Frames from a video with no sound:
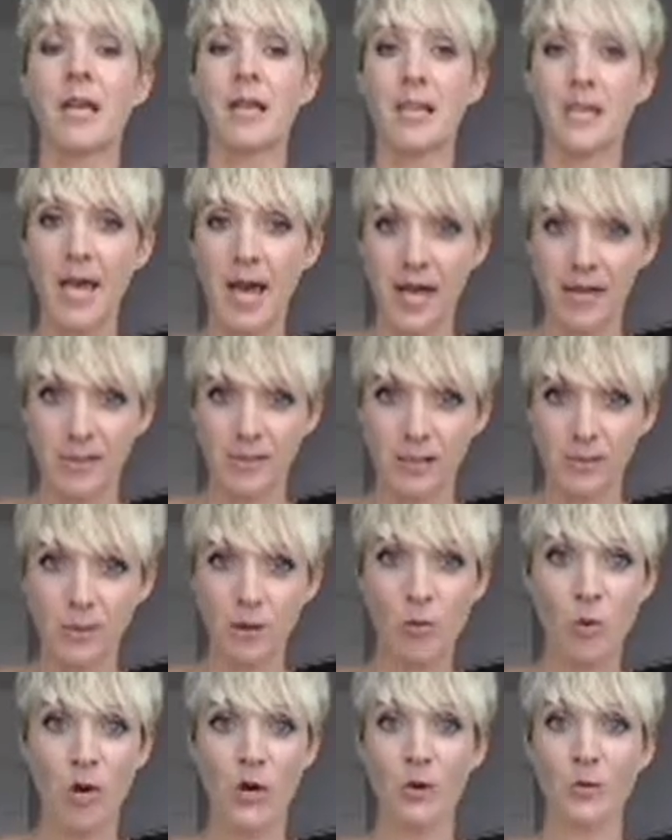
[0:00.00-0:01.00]
Yes,
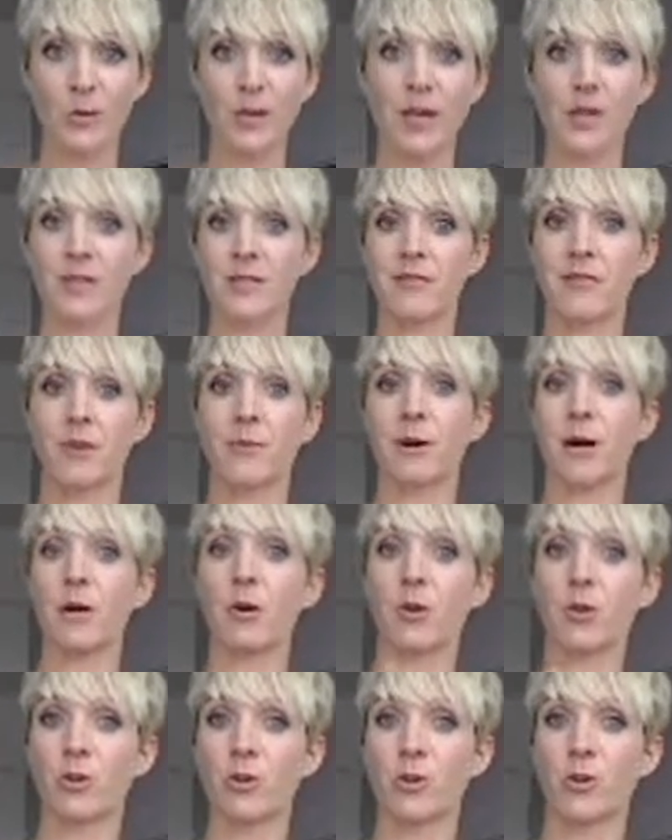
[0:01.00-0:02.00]
we want to wait for
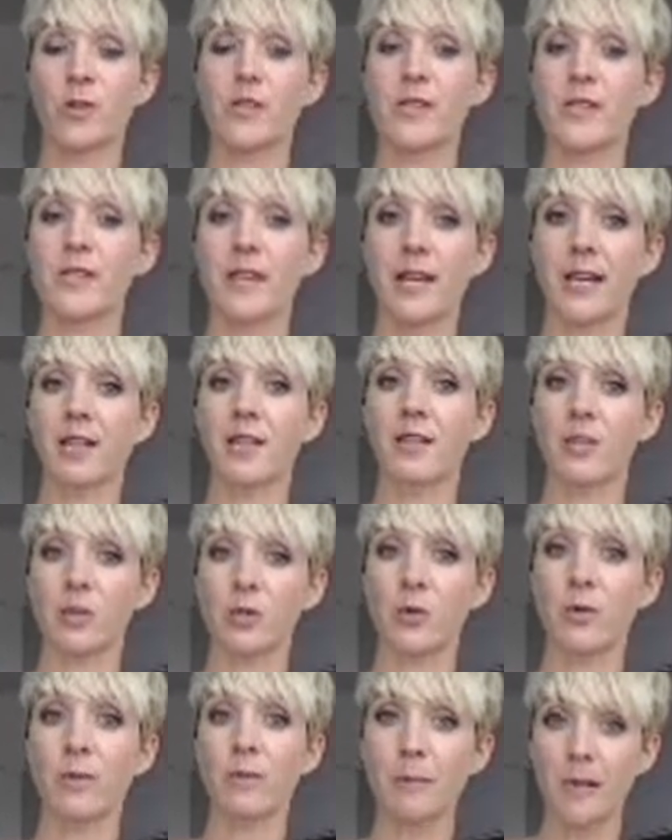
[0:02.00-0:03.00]
about 30 seconds
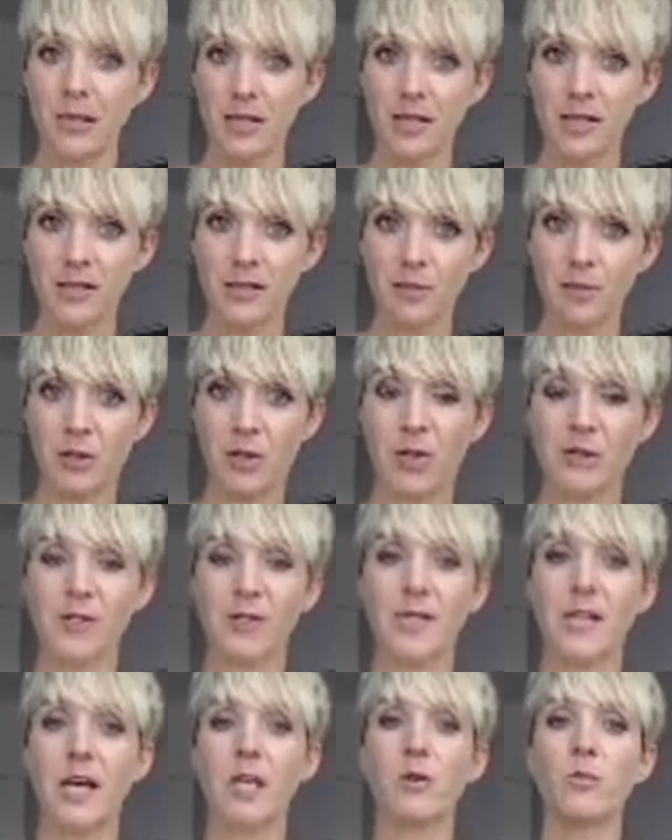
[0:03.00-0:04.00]
to a minute
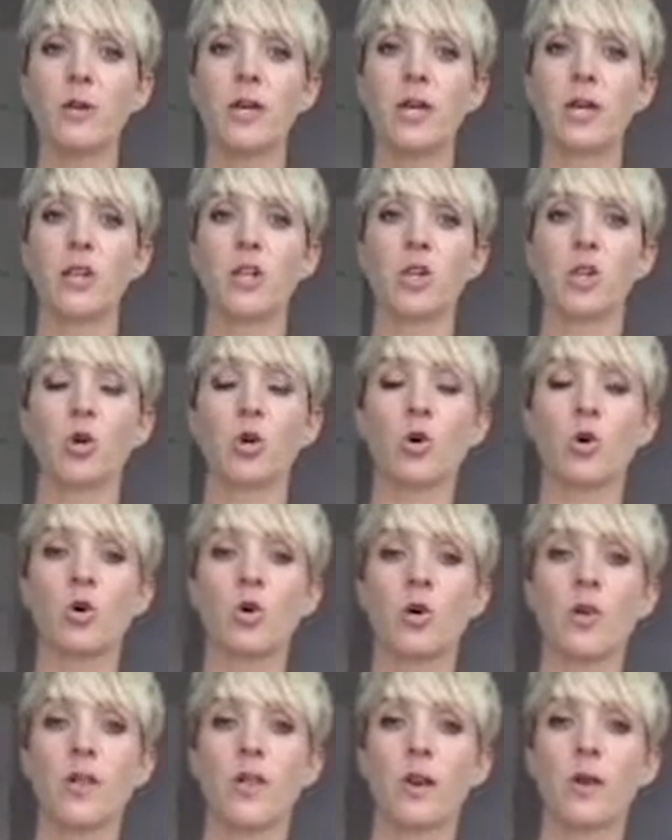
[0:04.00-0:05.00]
because then we
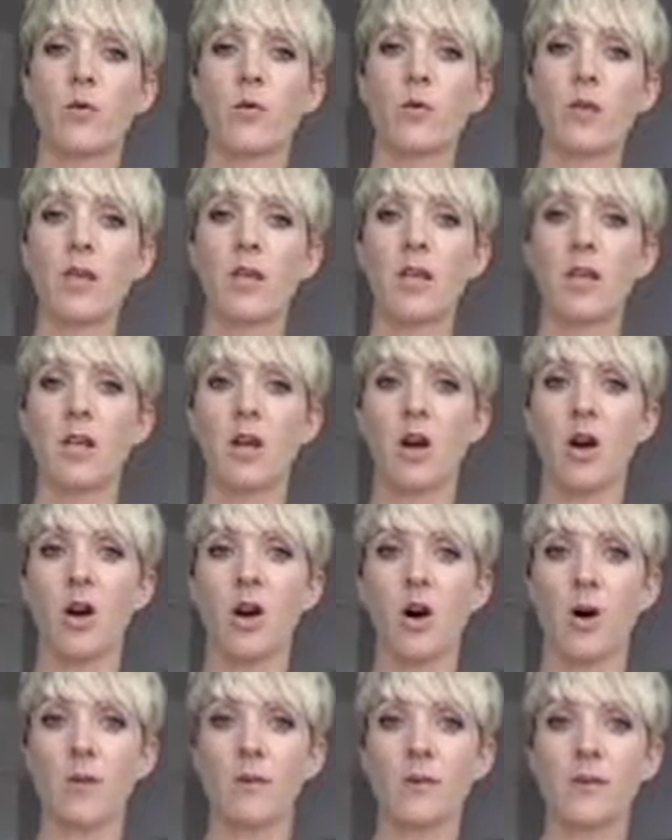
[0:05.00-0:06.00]
ensure that
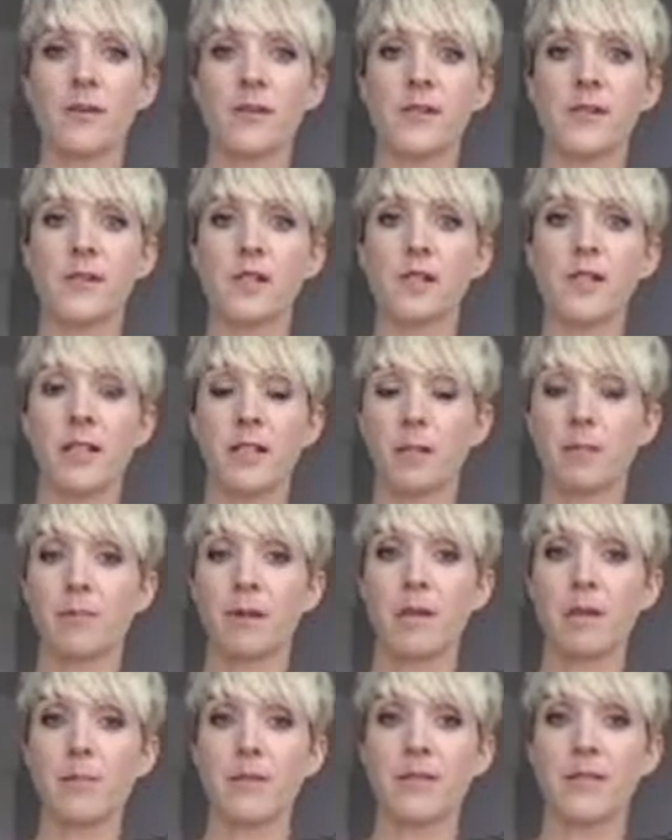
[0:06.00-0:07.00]
that the
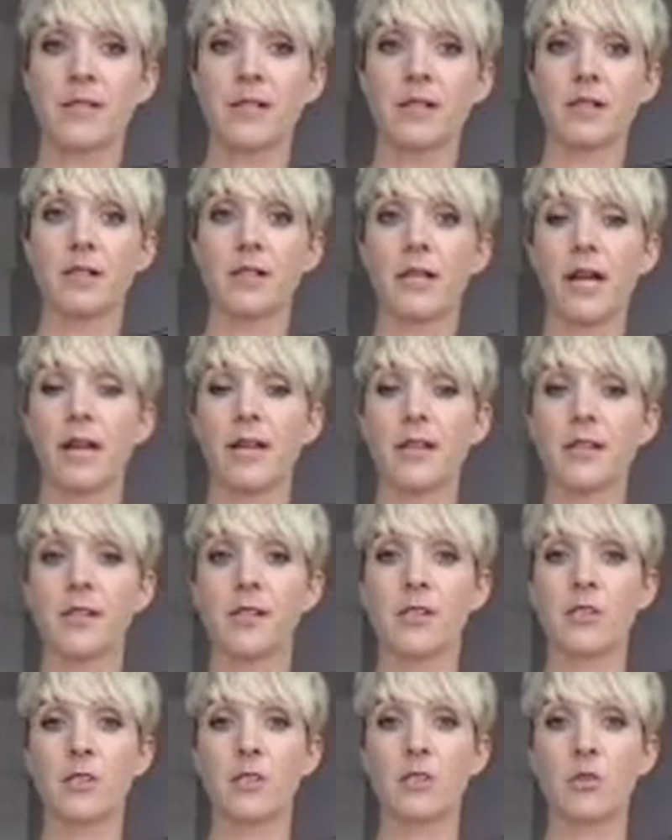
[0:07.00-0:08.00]
baby still
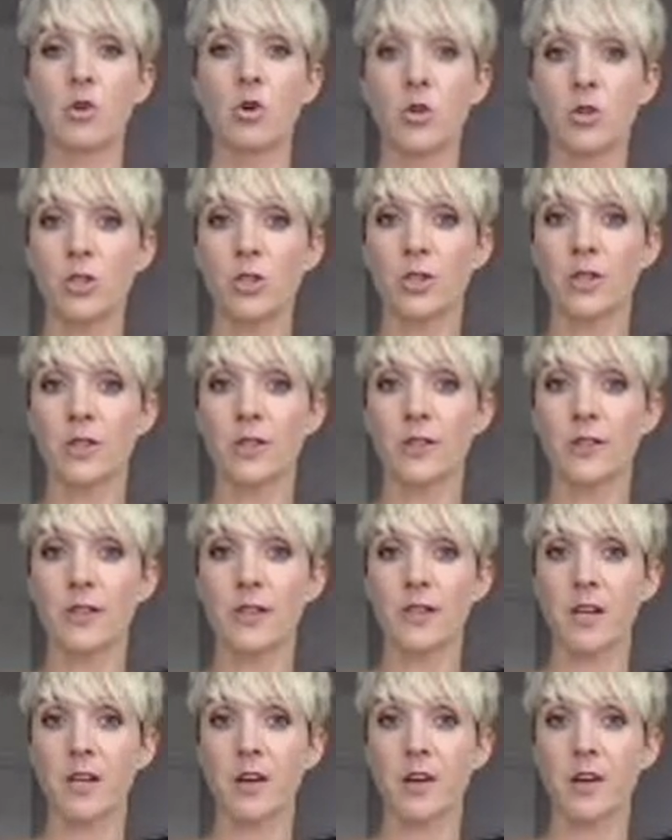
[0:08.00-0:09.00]
gets
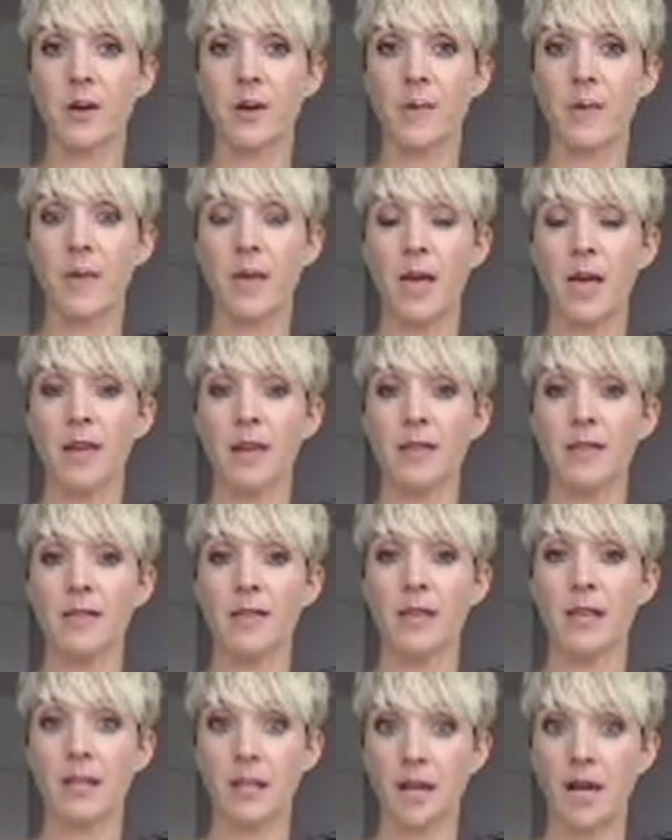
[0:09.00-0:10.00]
nutrients
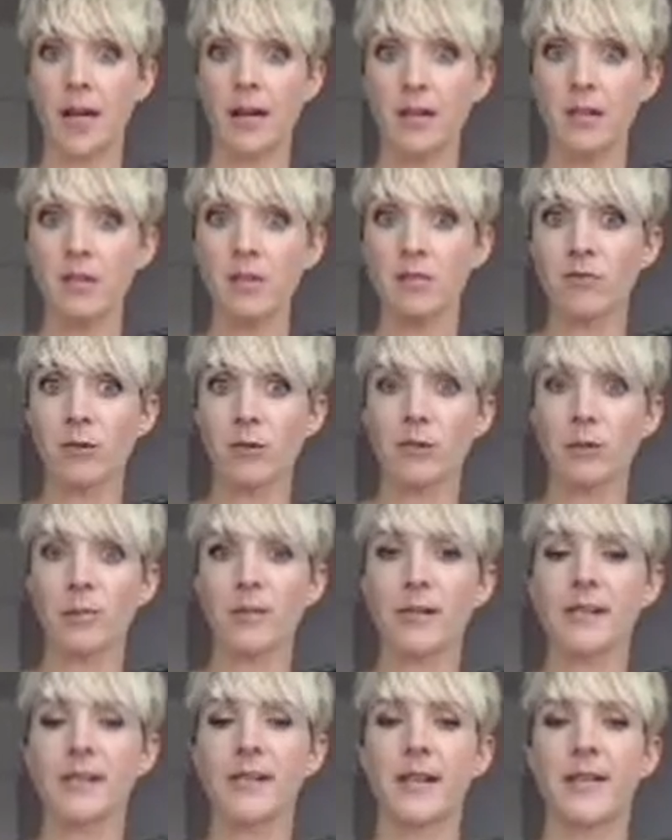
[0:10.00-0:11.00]
and iron from the
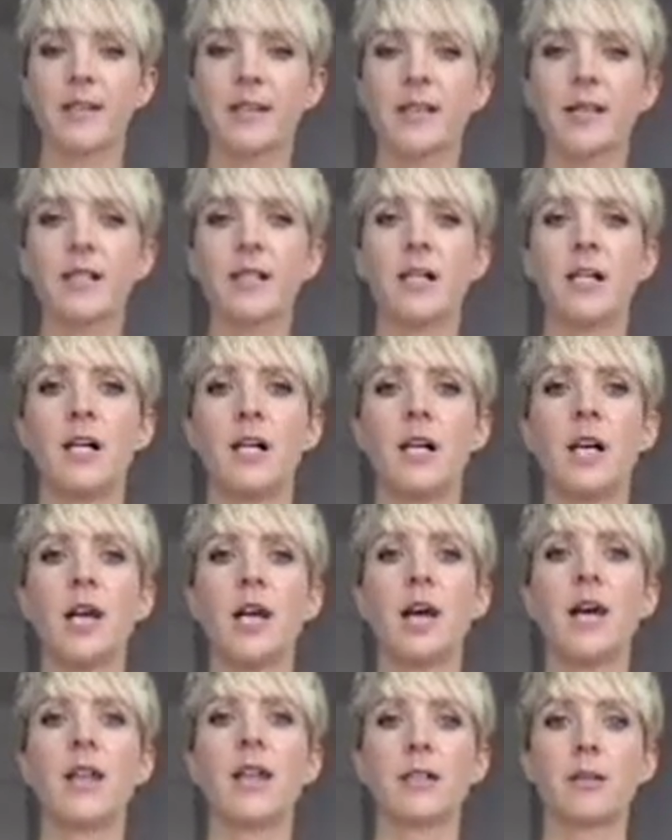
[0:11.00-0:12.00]
placenta,
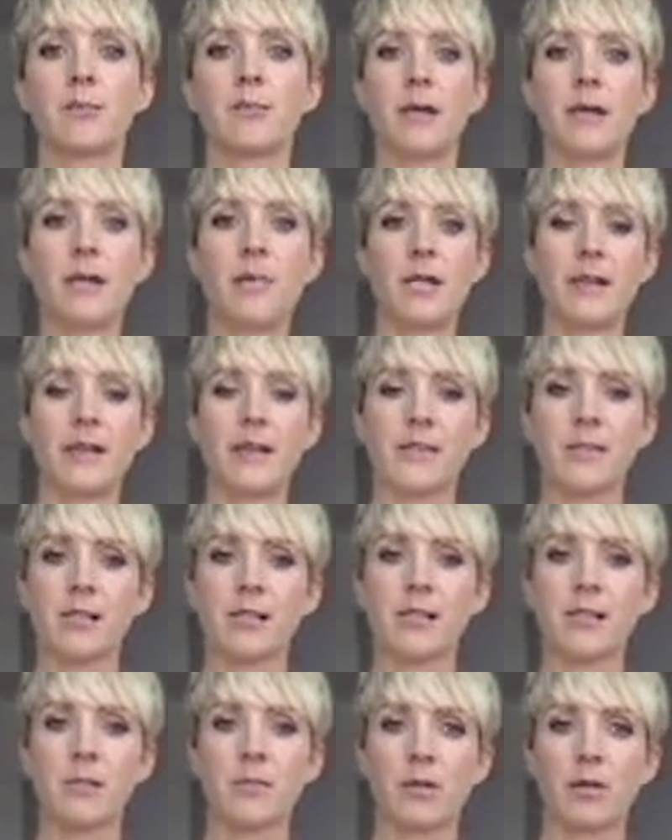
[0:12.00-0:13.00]
and that the baby gets a
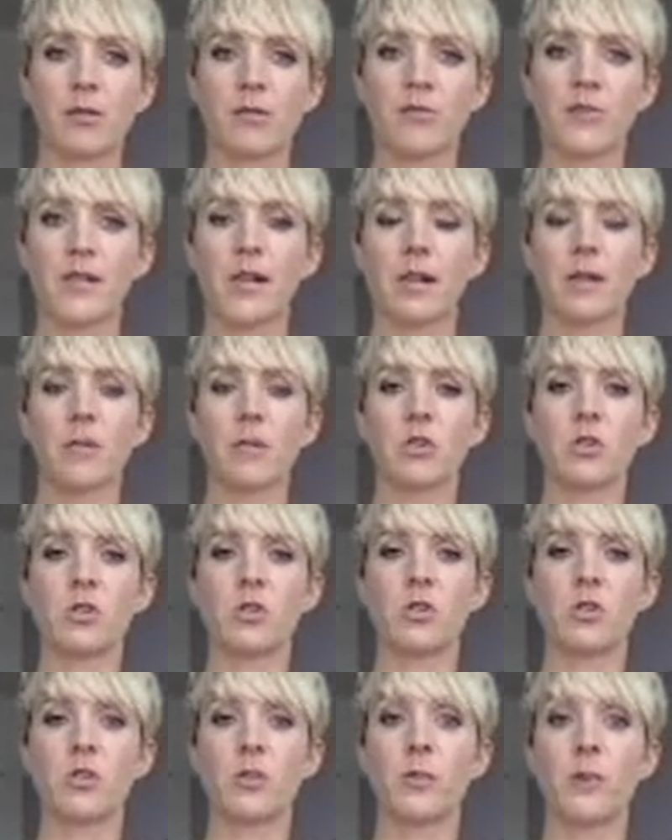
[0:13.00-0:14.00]
little bit of time
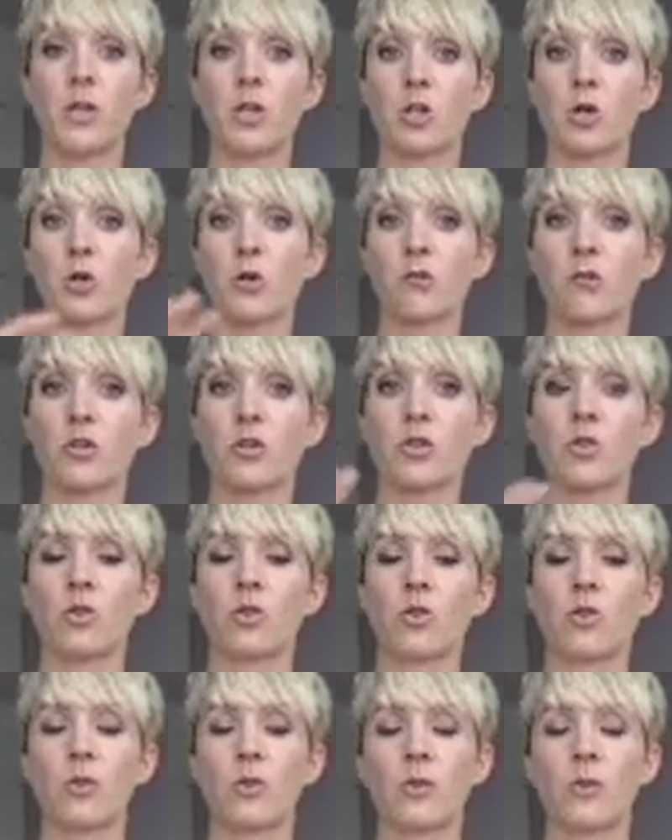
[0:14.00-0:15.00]
to switch over
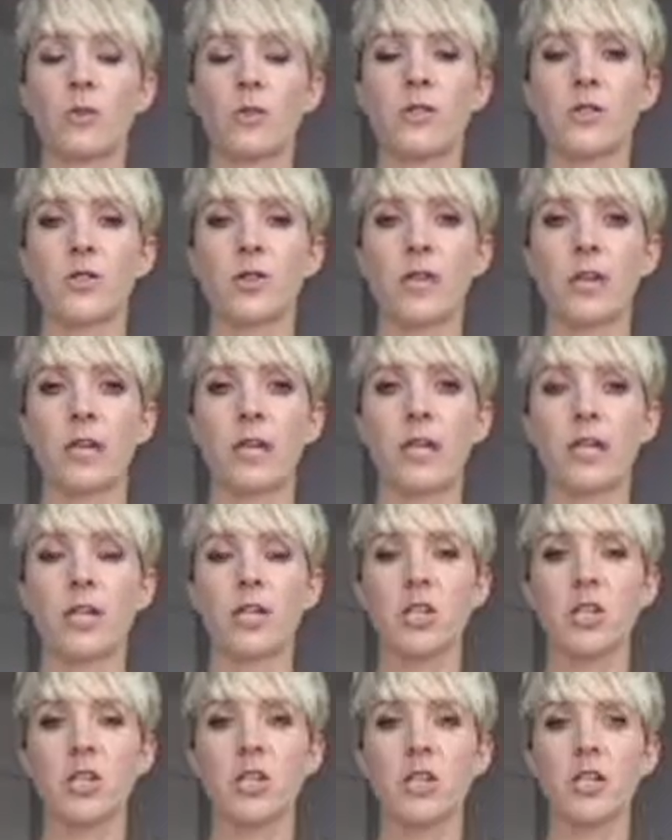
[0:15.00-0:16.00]
to his
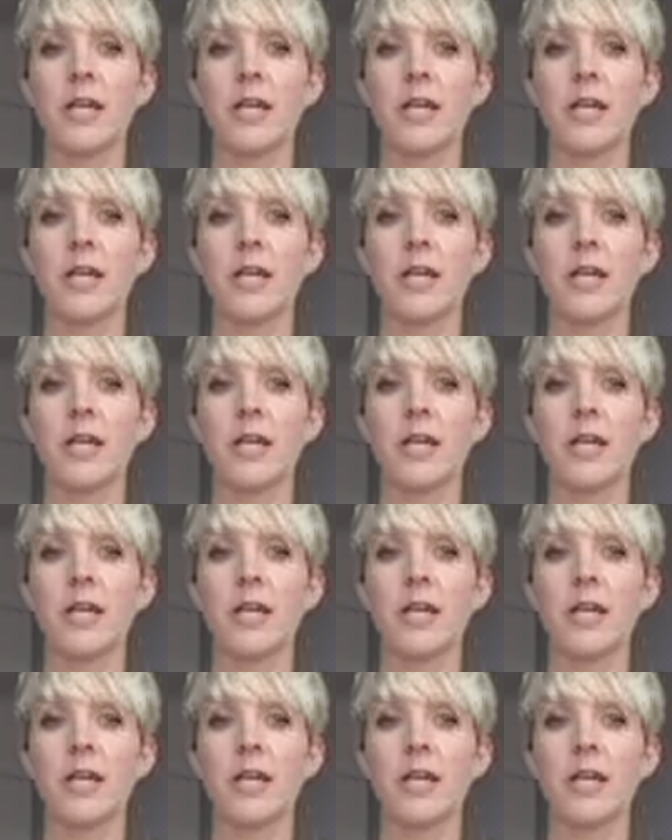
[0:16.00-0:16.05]
circulation.